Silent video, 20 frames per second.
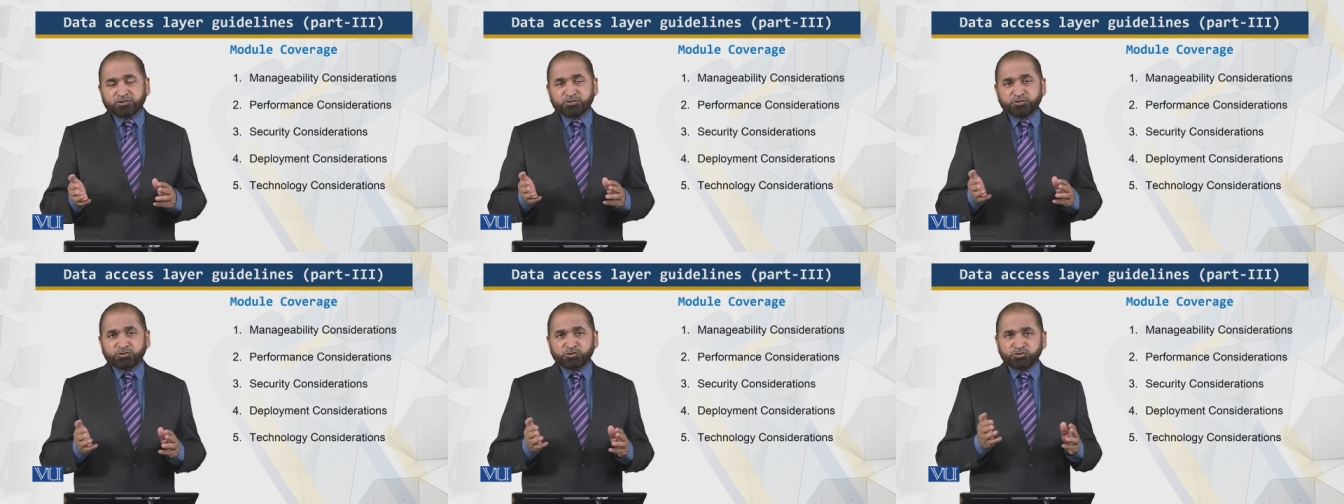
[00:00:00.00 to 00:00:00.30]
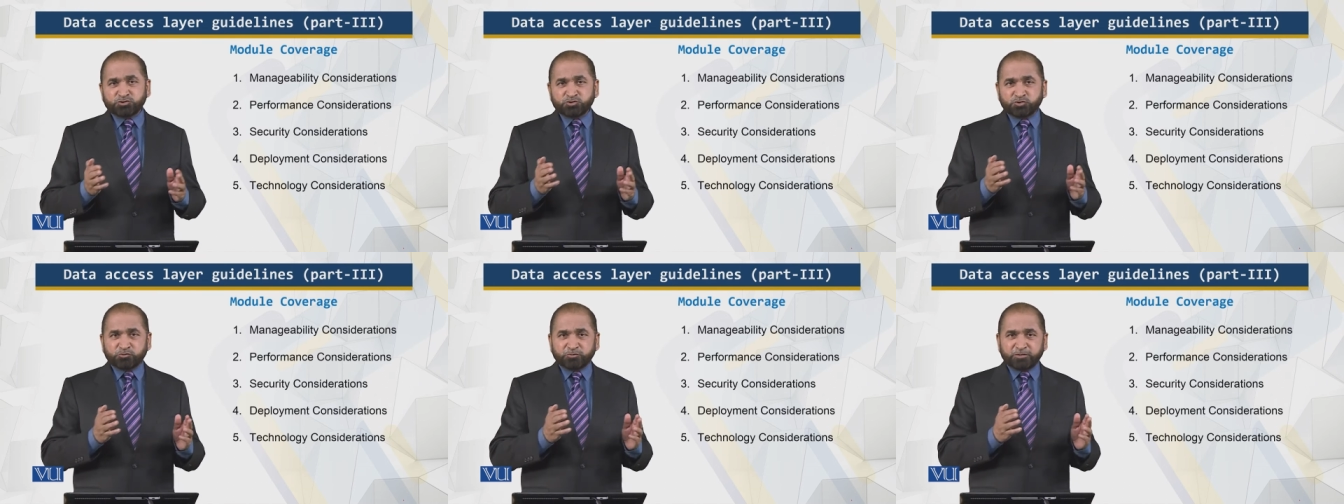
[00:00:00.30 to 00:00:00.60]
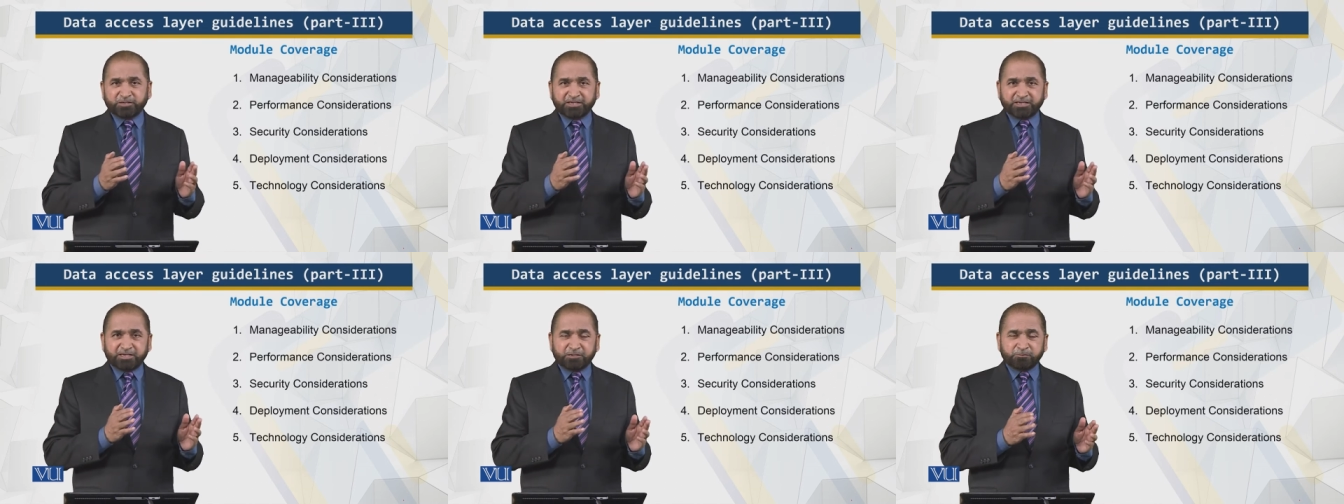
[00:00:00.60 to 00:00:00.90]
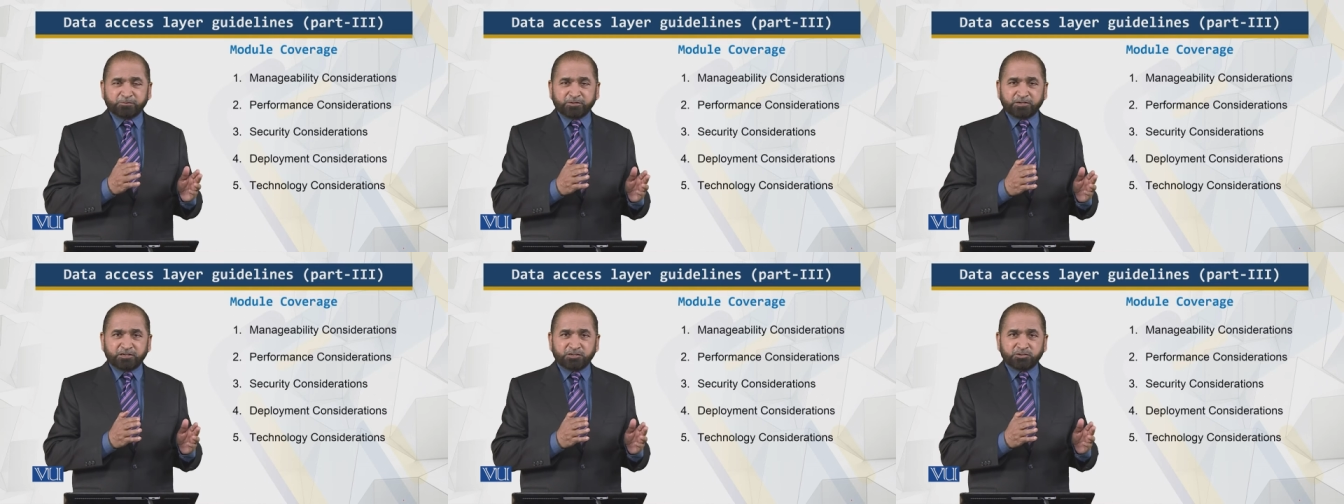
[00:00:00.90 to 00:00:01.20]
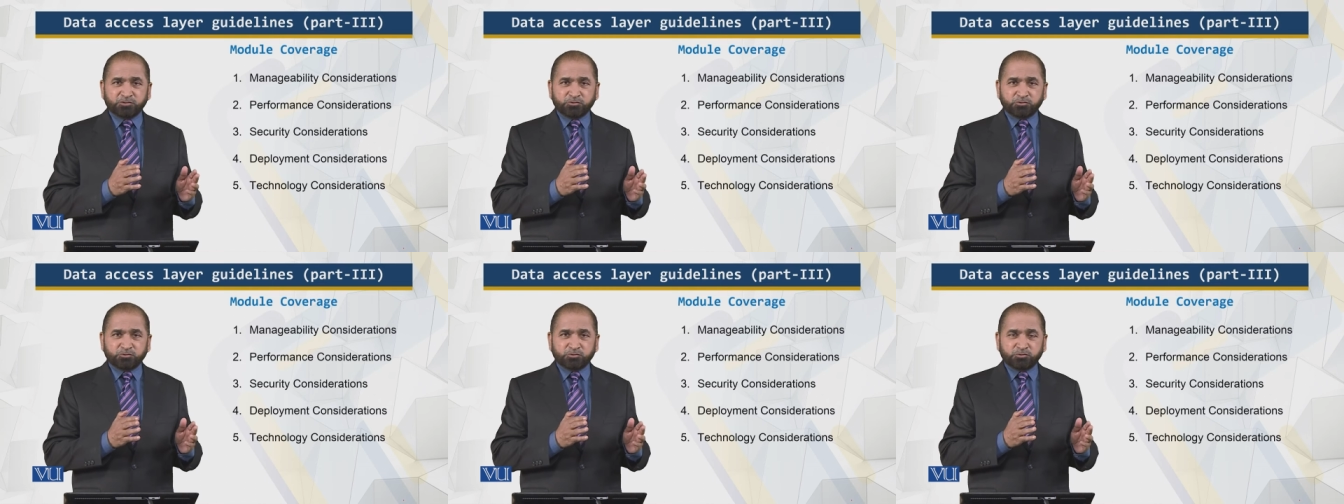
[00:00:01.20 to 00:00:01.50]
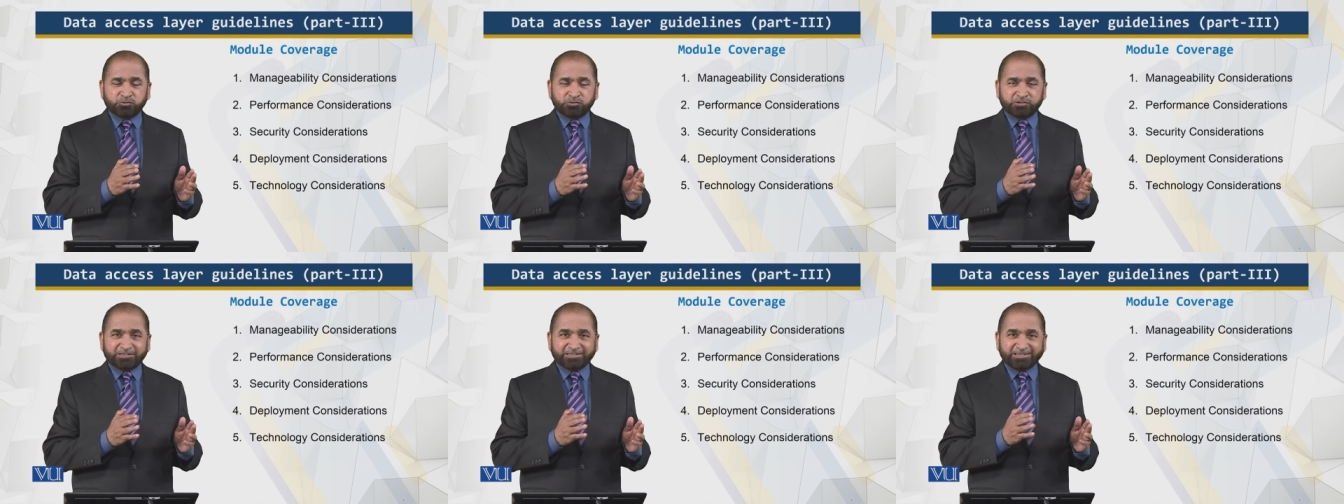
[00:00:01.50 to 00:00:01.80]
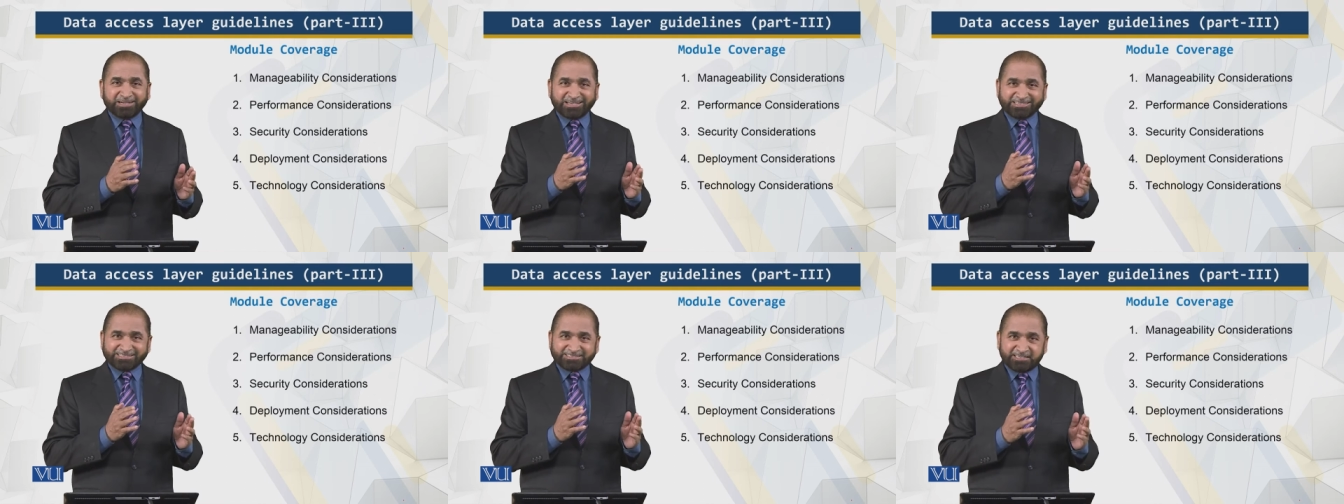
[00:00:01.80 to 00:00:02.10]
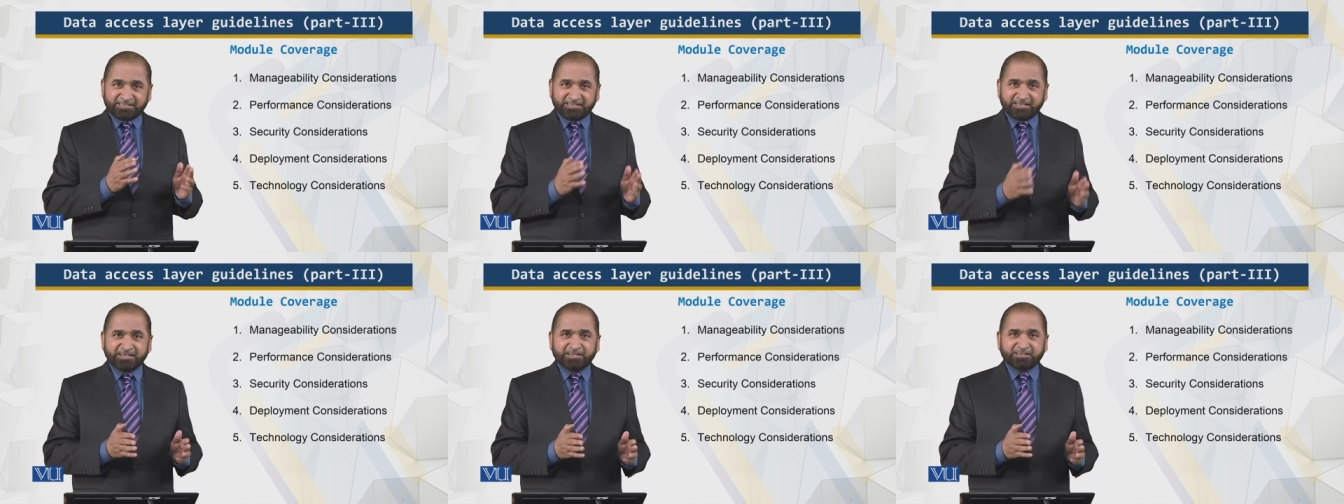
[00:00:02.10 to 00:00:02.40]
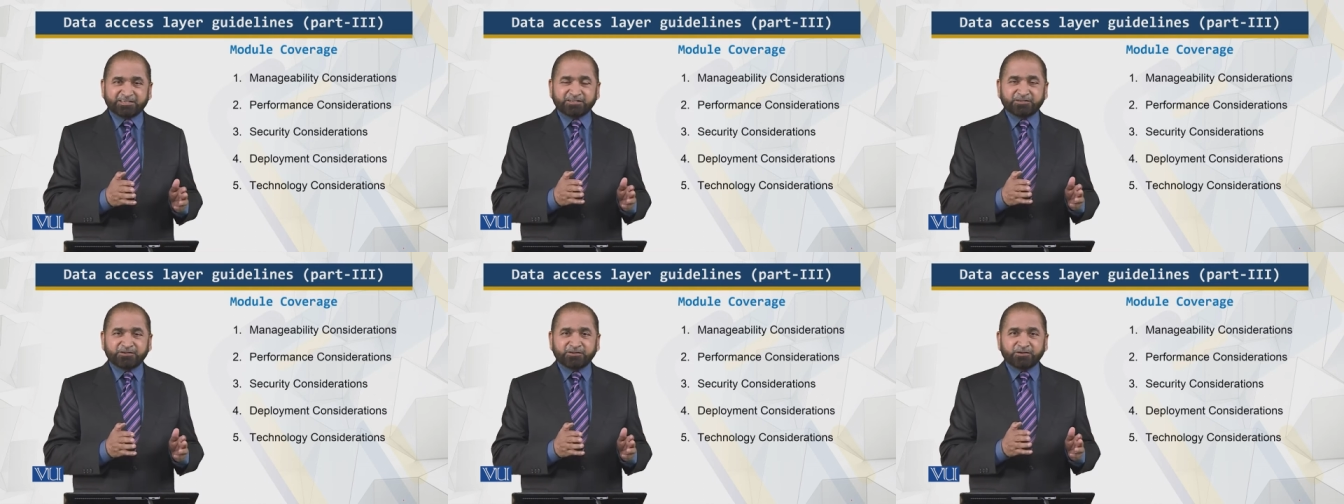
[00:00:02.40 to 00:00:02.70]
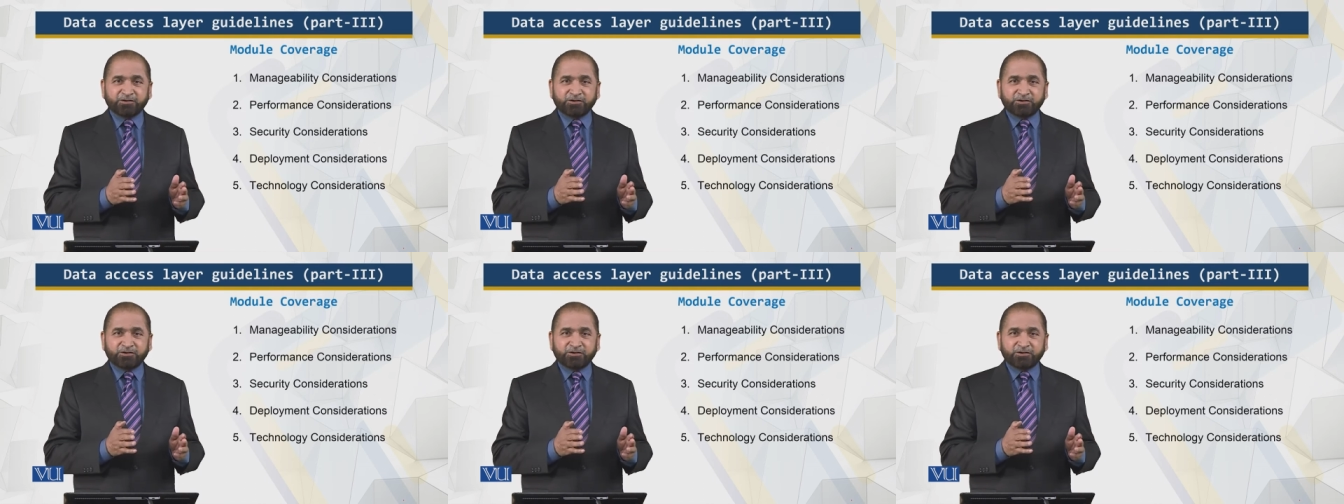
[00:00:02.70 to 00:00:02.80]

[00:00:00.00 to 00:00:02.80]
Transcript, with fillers: you should be able to translate